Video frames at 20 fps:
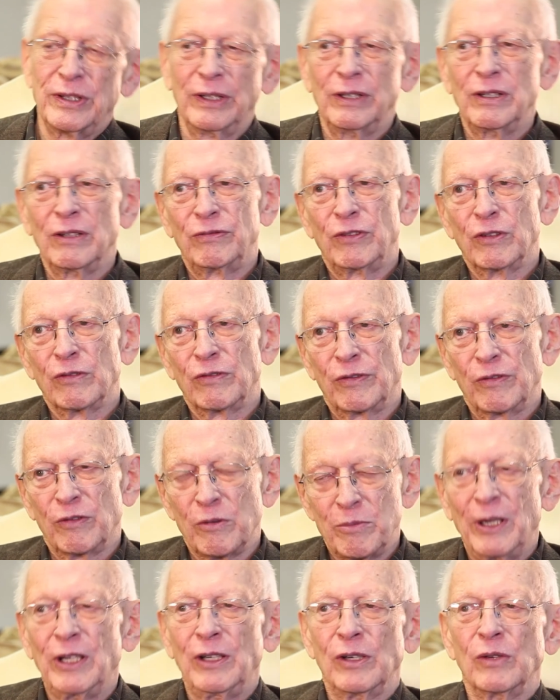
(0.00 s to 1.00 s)
And if you're
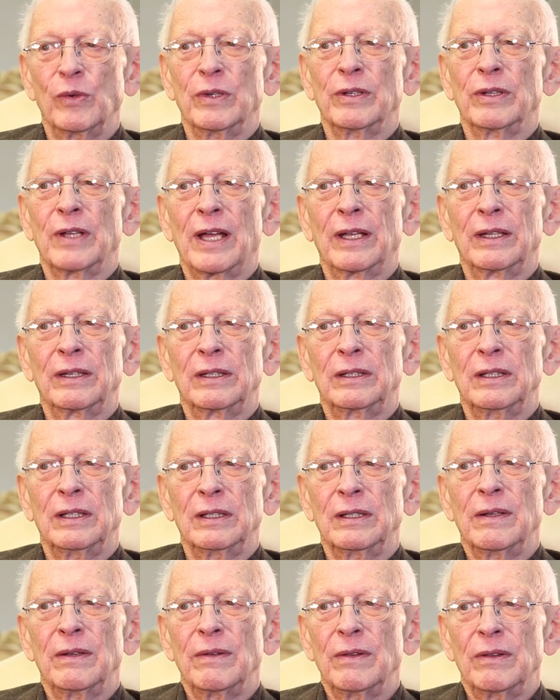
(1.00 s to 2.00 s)
familiar with that,
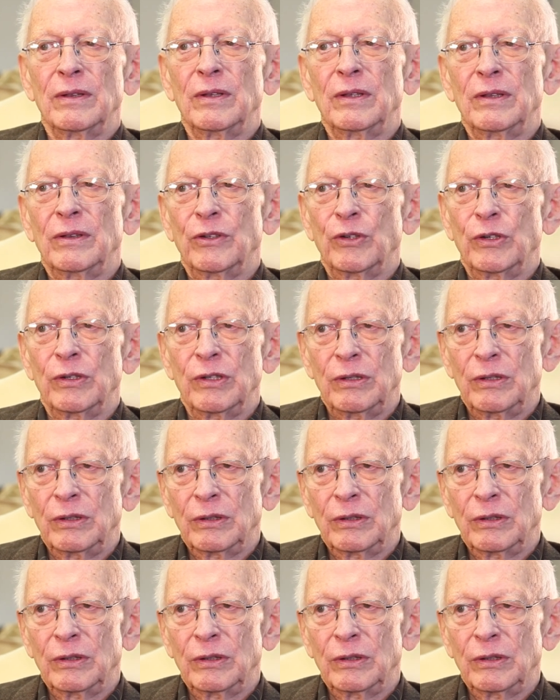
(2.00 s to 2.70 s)
the